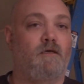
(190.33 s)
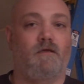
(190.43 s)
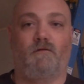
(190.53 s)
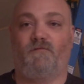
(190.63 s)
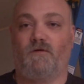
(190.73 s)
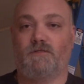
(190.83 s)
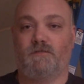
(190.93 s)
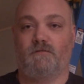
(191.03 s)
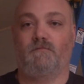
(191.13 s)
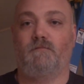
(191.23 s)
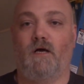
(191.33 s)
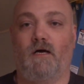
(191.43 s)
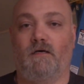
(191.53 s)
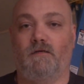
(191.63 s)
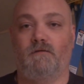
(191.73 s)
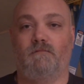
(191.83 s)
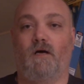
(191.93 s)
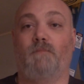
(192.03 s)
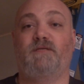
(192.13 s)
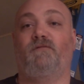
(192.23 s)
you know, first
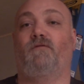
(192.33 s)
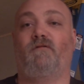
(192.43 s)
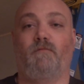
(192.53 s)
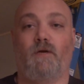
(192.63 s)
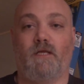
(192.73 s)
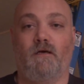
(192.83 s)
update for everybody.